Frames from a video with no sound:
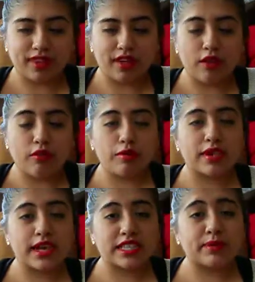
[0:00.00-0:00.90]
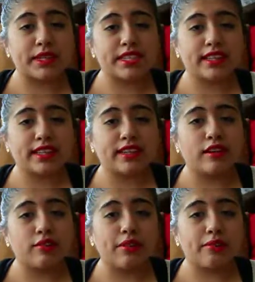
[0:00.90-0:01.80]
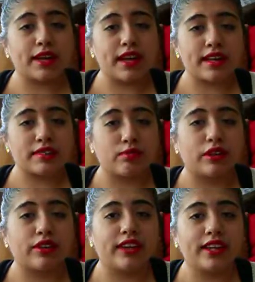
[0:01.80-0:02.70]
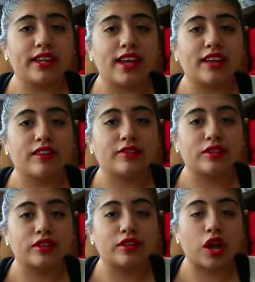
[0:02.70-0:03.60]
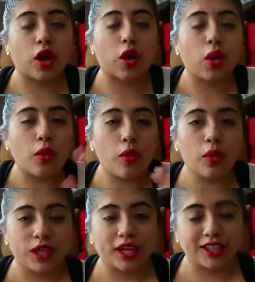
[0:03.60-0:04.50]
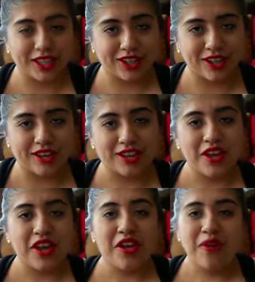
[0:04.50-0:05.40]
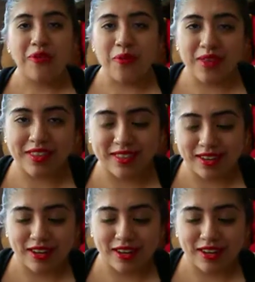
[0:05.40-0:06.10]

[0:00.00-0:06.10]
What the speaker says: it won't be as pixelated, it won't be as blurry, and it will look a whole lot clearer with